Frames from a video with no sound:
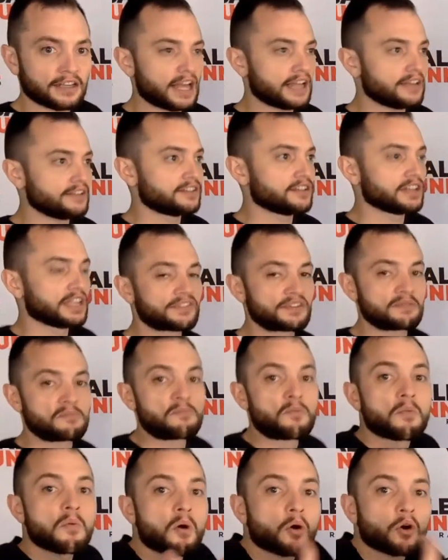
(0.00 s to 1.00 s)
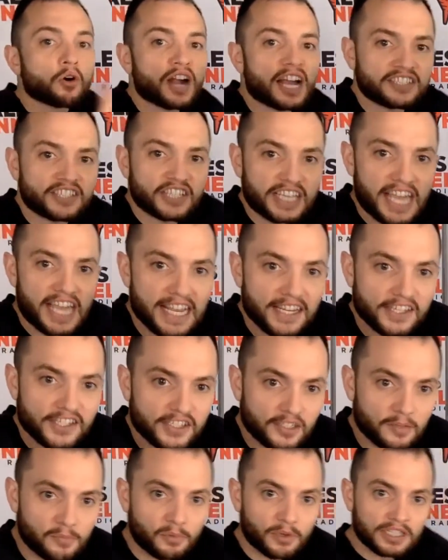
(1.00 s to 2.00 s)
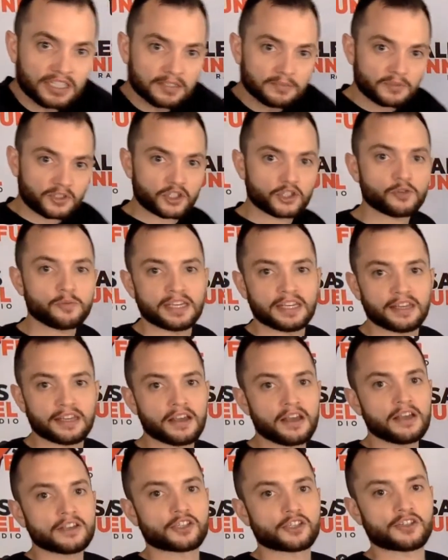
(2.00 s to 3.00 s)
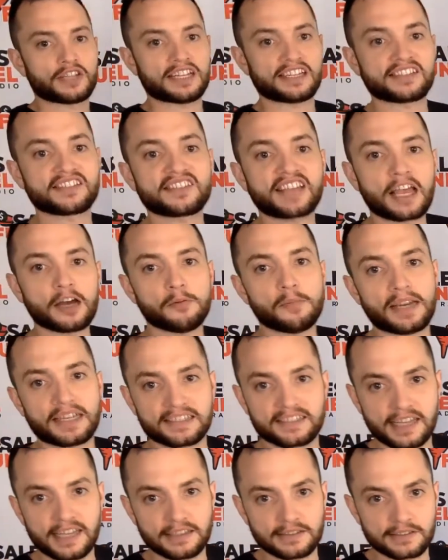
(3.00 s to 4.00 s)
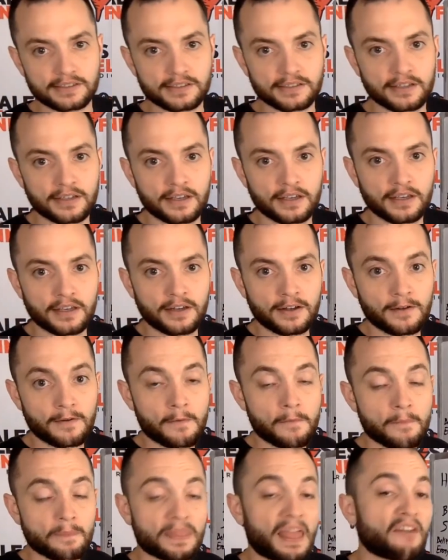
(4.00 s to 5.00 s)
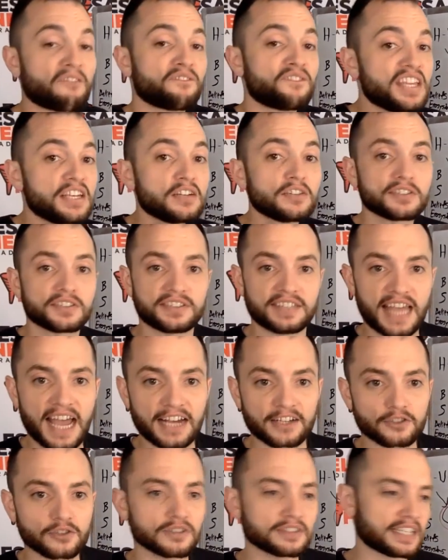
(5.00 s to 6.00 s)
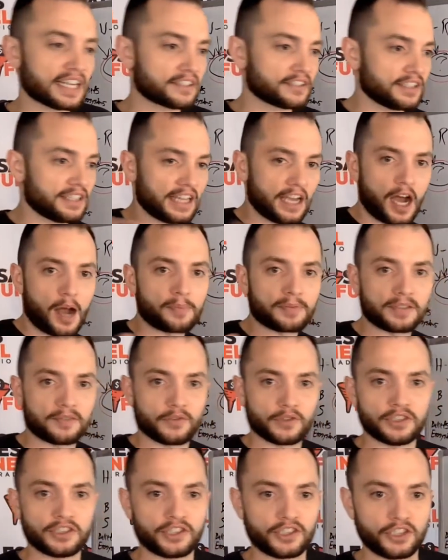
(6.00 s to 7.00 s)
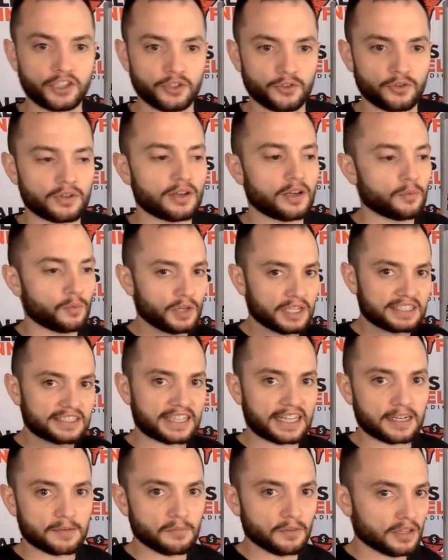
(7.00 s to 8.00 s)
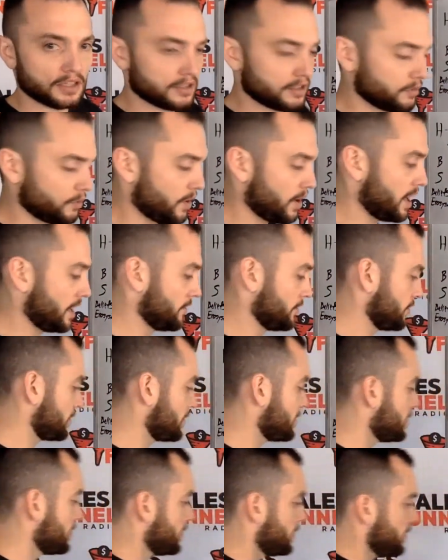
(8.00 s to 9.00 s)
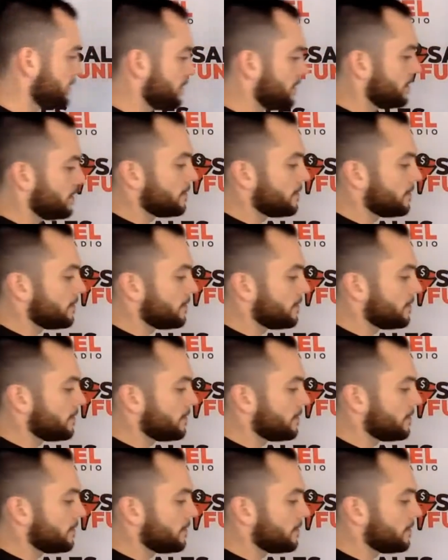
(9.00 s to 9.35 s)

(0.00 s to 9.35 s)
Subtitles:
and deliver more education to bring them to me so that a sale makes sense. That feels natural. It's actually the opposite of what you should do. And we'll get to that in a little while.